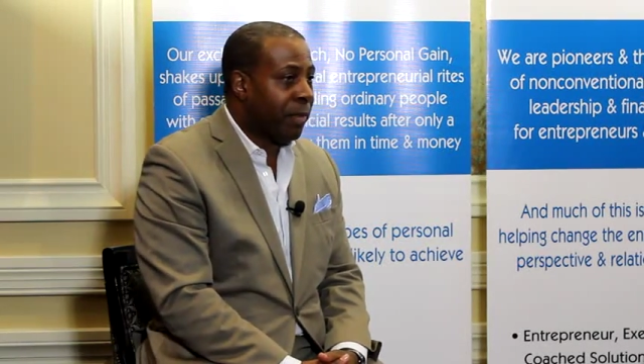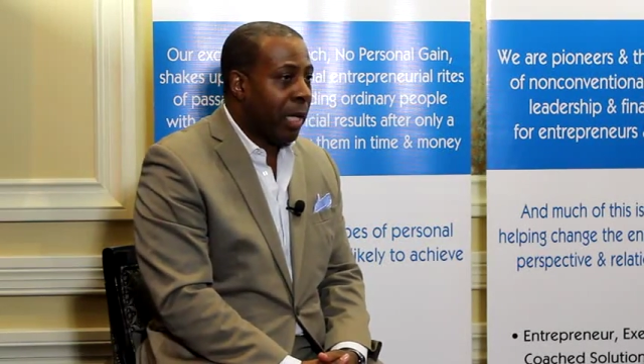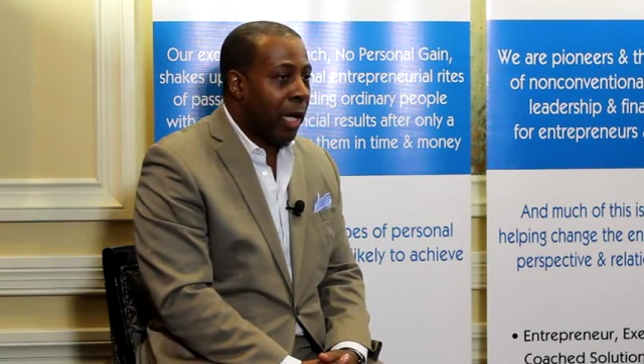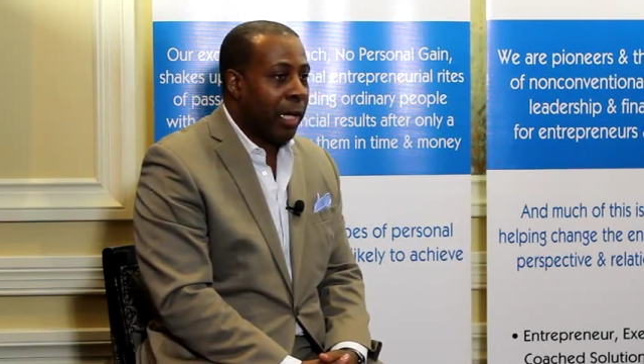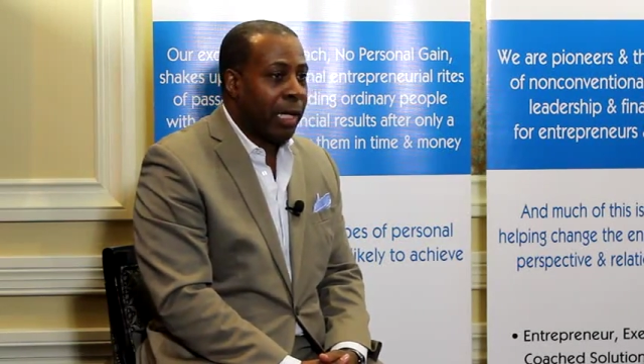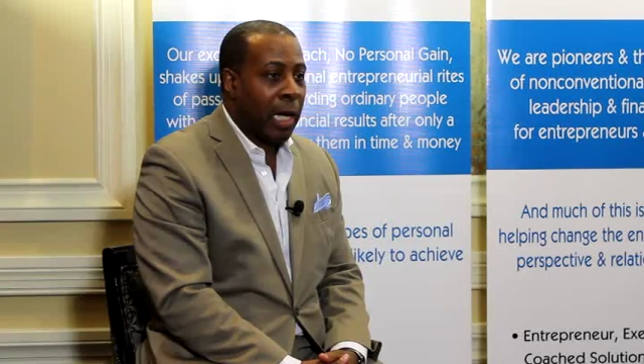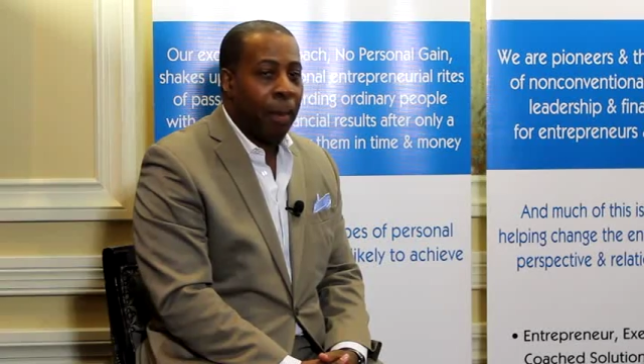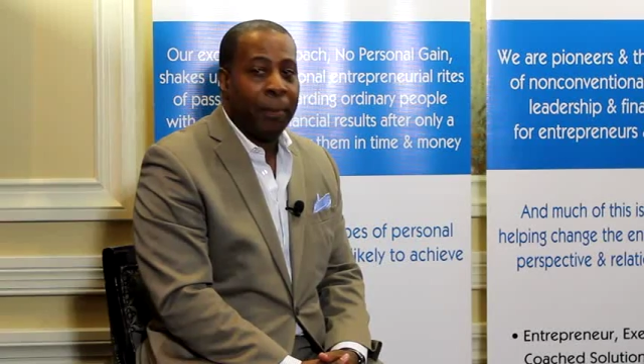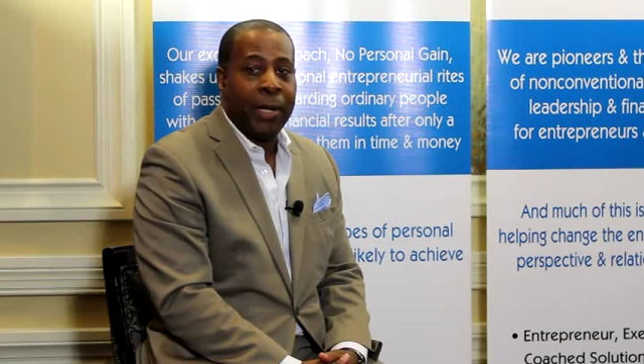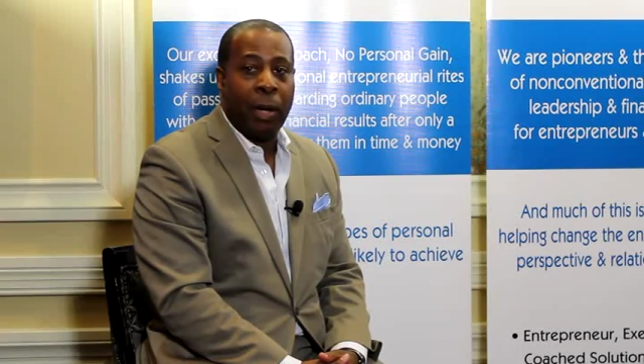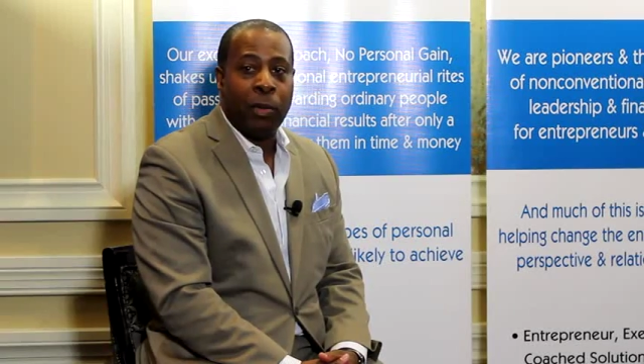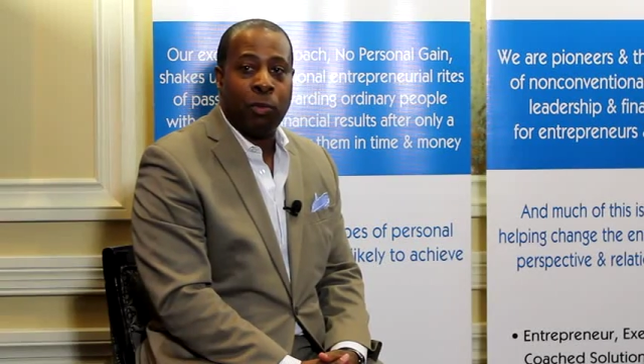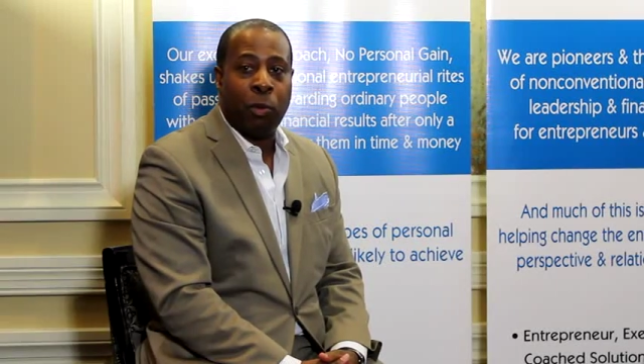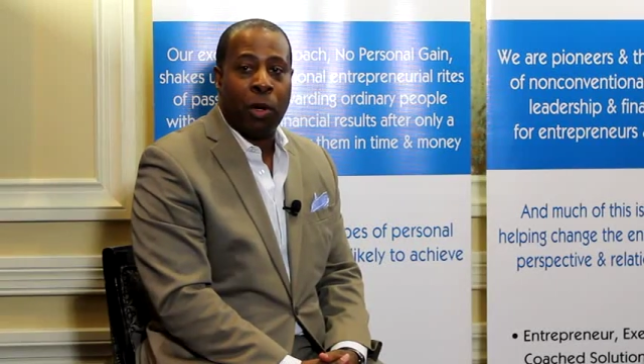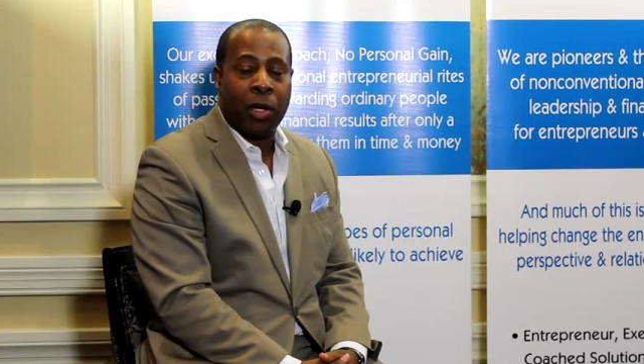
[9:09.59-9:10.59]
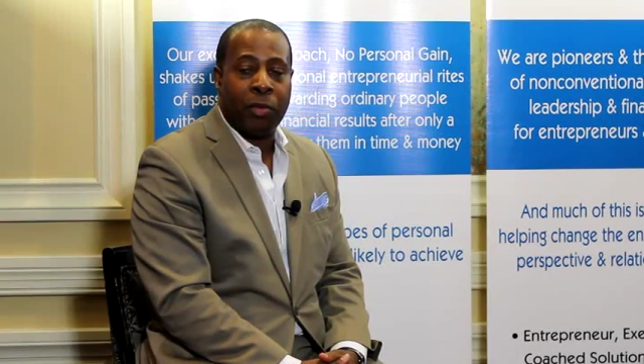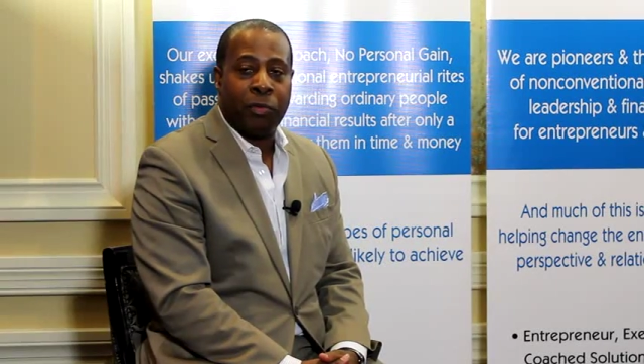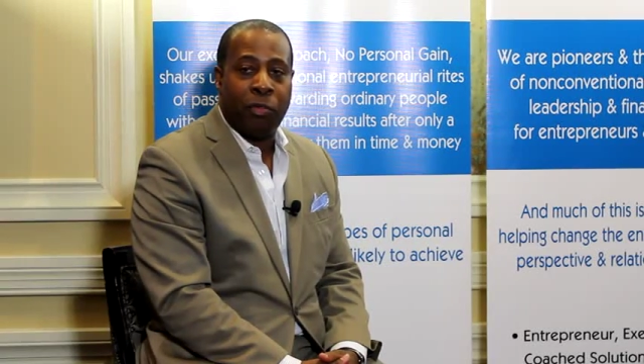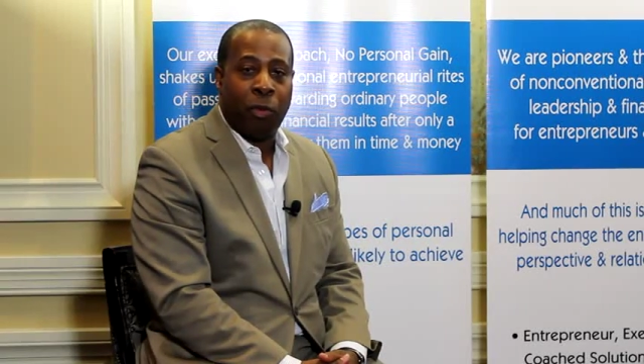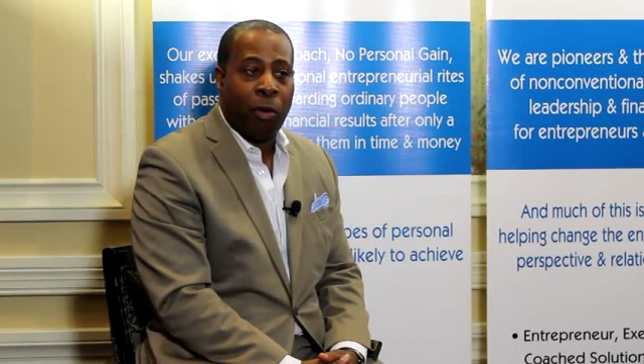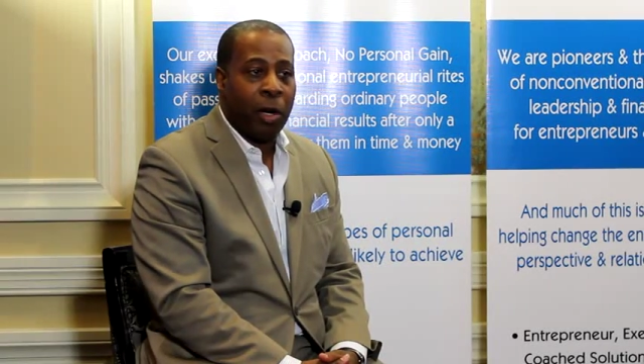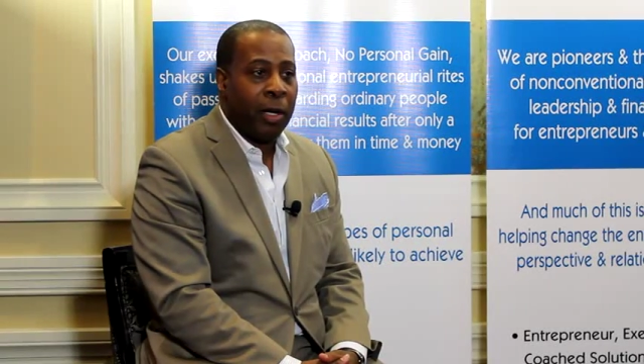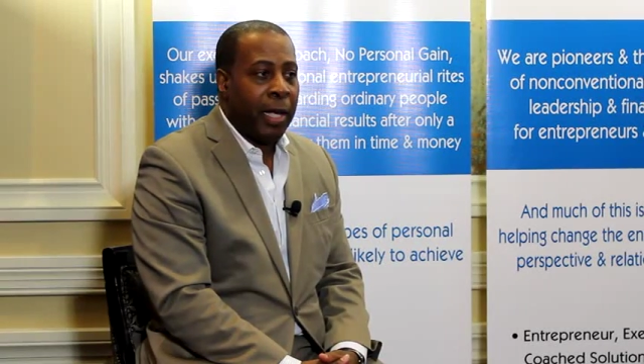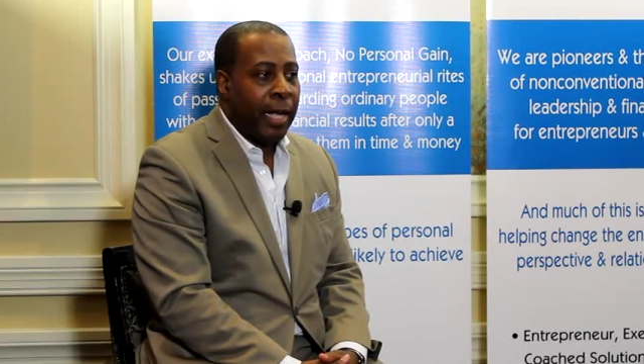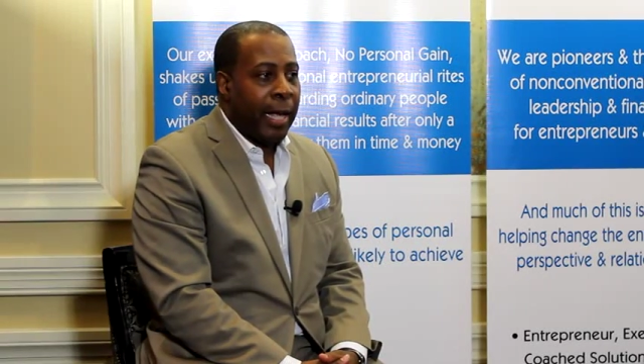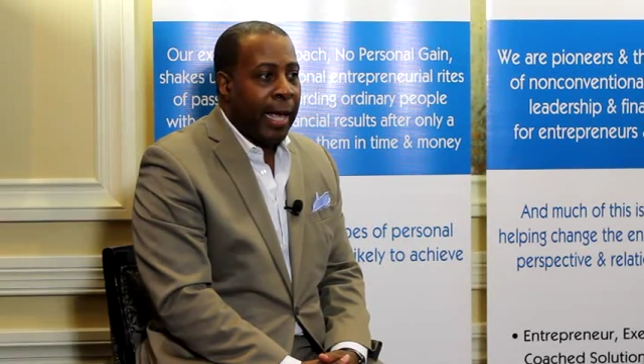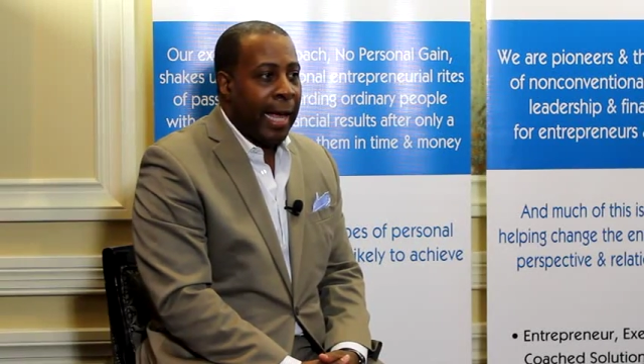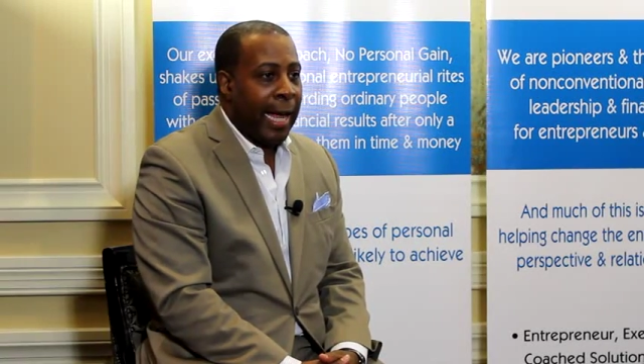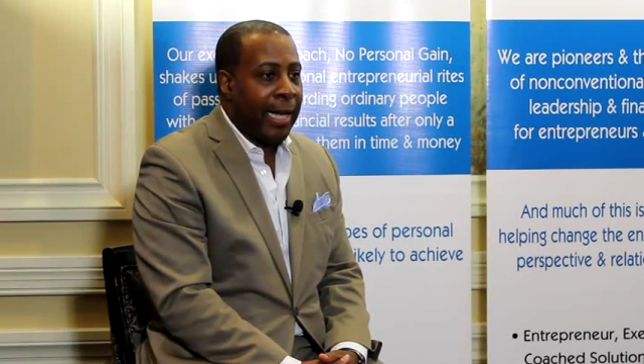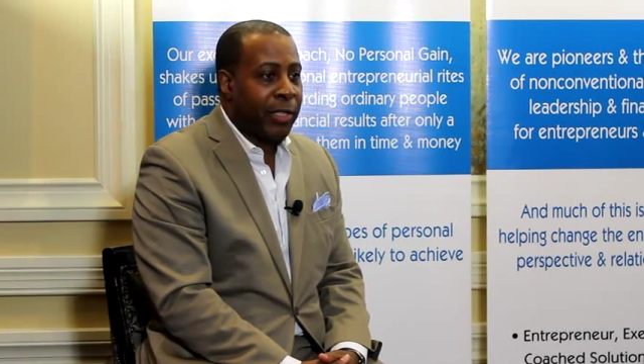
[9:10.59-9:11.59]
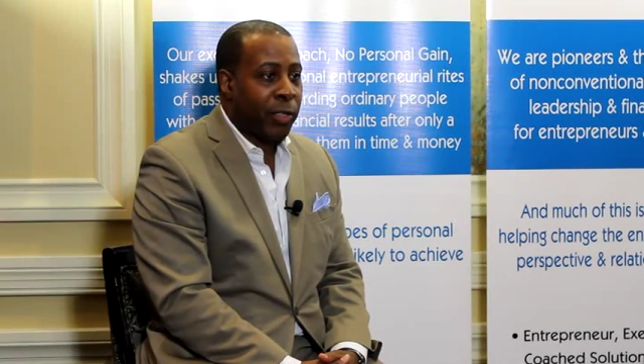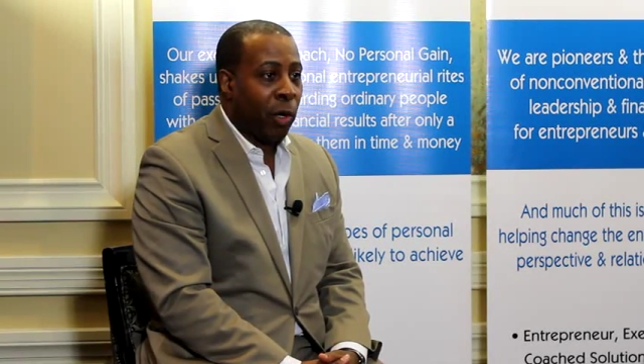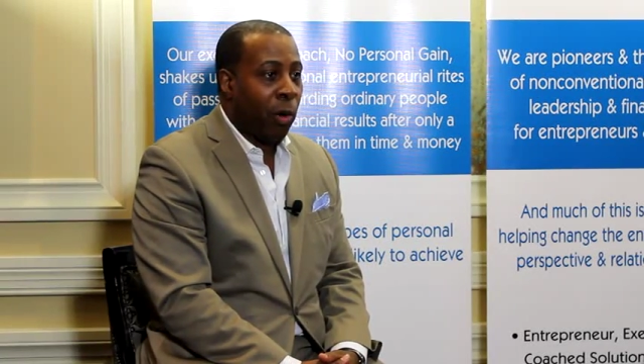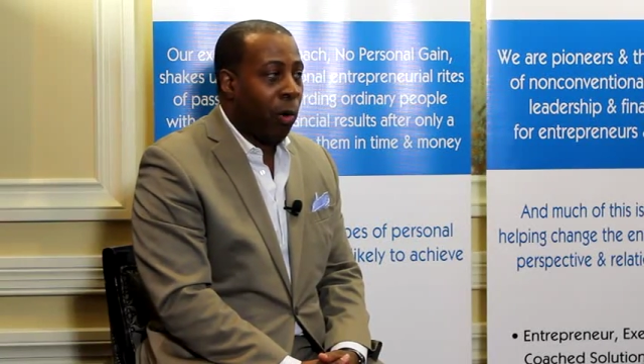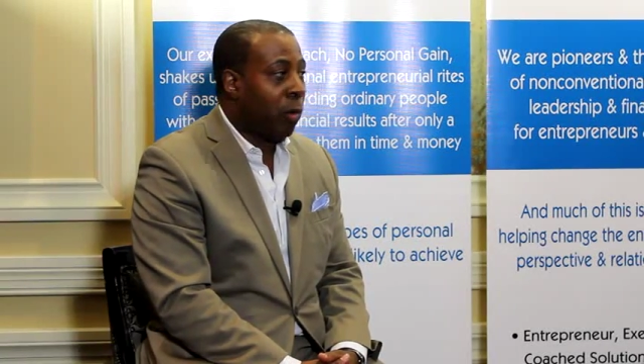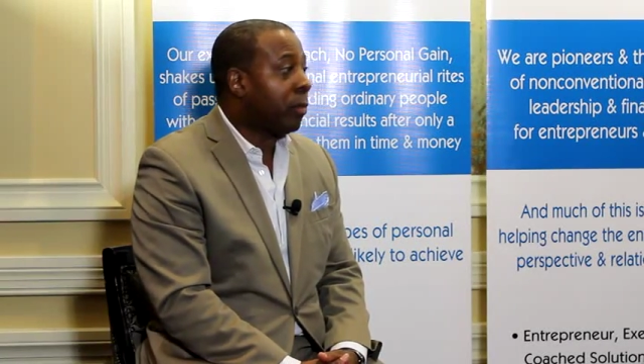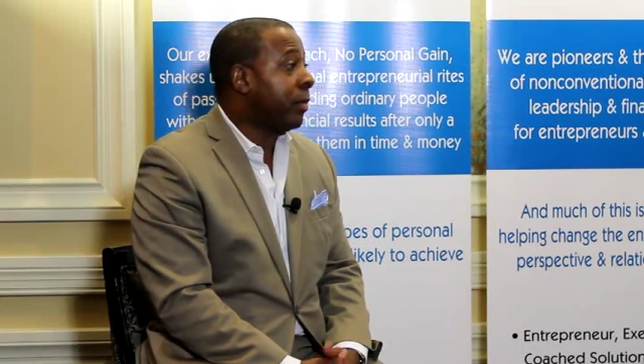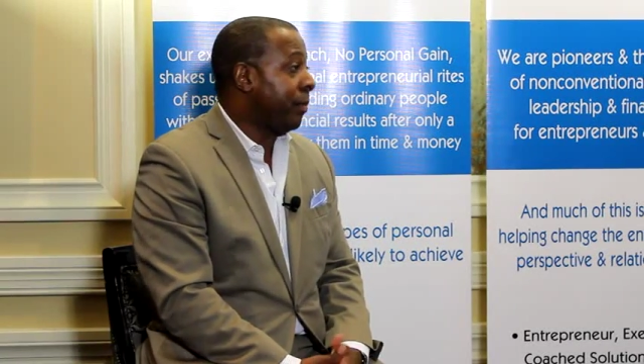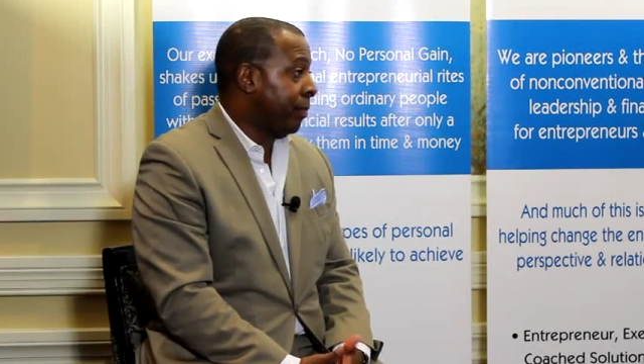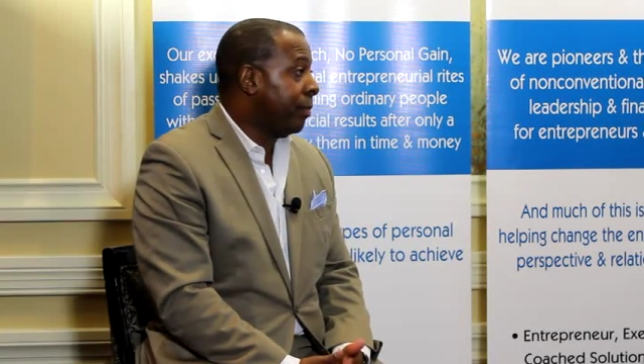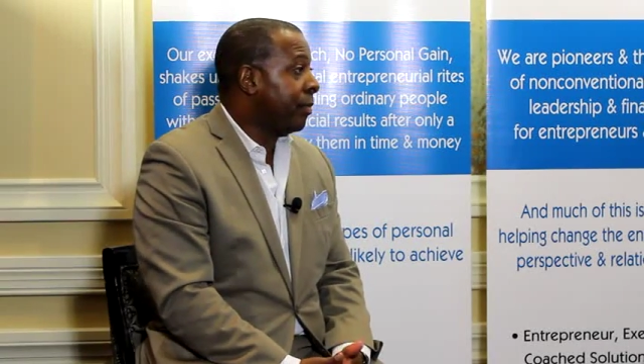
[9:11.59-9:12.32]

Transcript: of the company I was working for and told